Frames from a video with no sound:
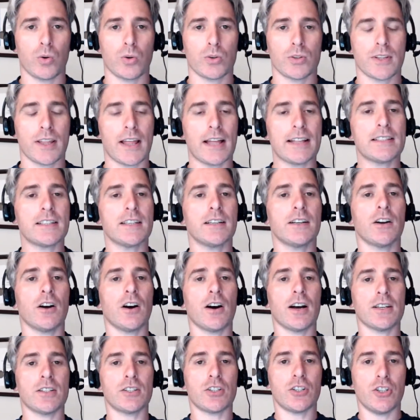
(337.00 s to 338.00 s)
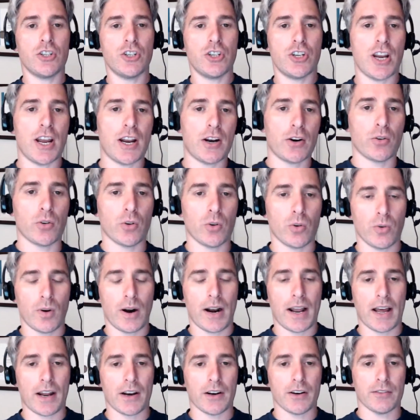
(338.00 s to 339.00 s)
So that's a nice general
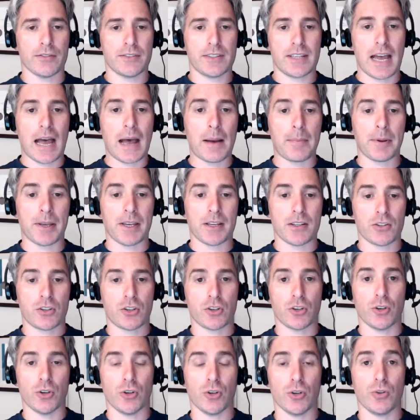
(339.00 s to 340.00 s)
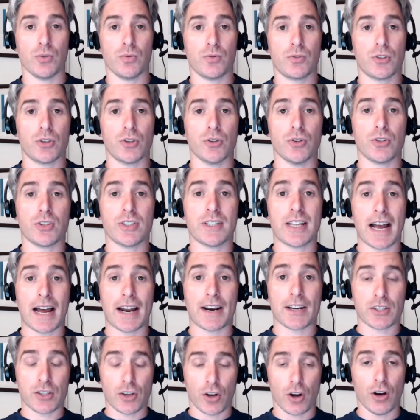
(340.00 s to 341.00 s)
round of tapping to to
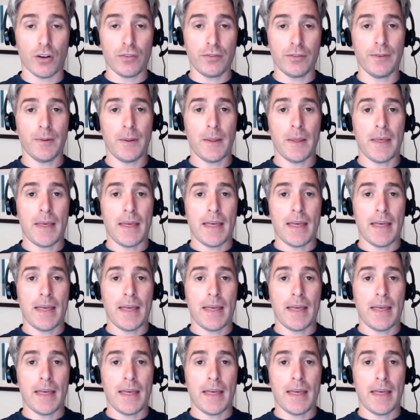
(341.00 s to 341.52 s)
start us off.